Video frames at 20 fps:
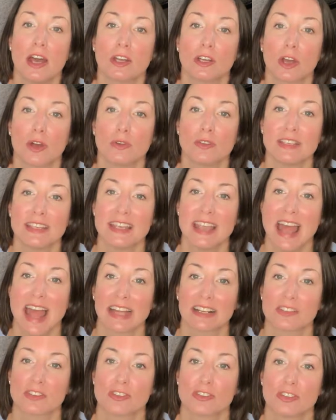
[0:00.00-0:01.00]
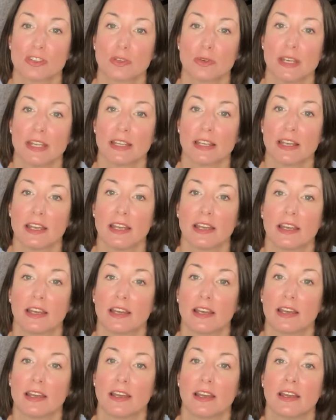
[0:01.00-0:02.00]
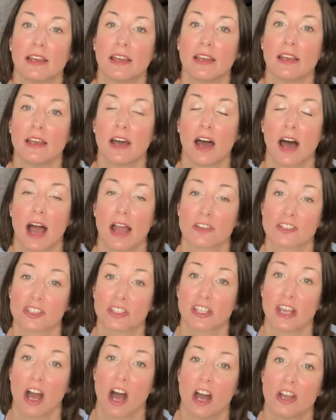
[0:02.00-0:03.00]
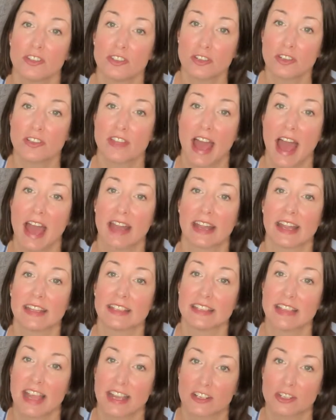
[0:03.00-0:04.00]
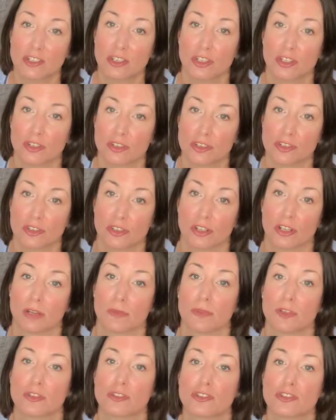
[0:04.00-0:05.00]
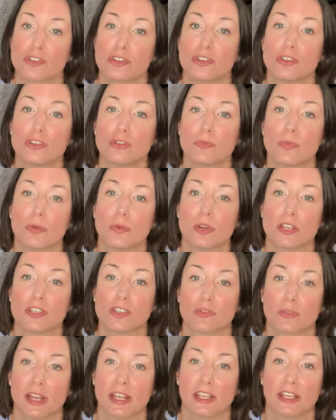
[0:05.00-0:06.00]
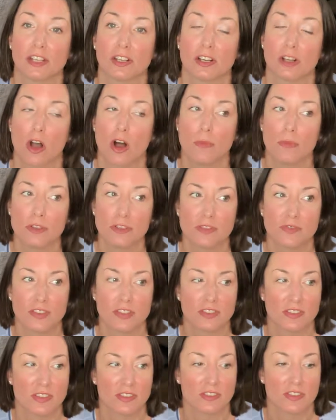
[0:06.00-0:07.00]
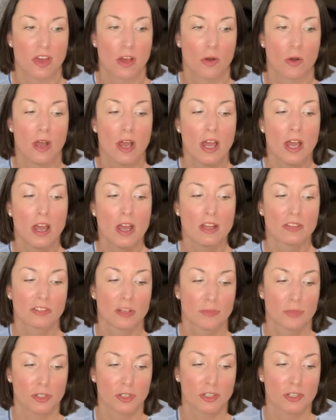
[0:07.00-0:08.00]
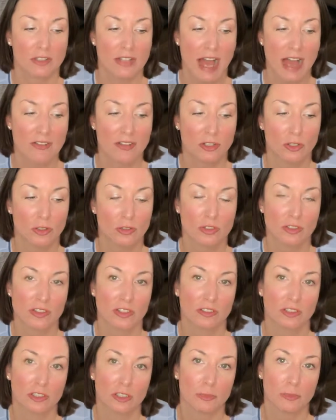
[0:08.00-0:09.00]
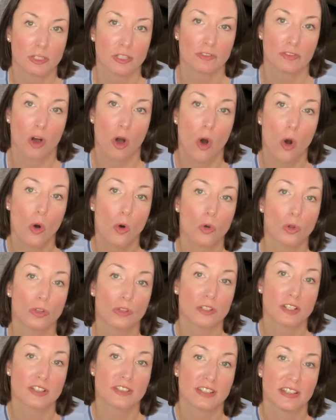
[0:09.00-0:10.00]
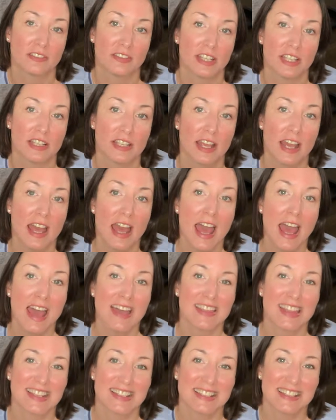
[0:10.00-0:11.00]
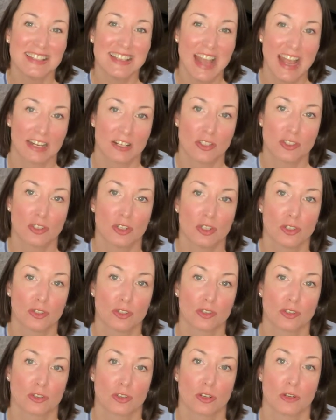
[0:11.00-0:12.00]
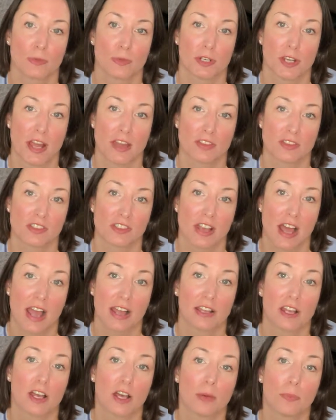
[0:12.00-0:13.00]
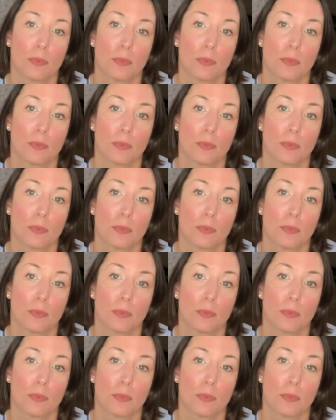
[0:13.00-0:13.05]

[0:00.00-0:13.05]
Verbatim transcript: Go next to it, actually under that and next to your sternum. There's 2 points right here. It almost feels as though from your clavicle, there's a little bit of a hole or a divot that's next to your sternum on either side.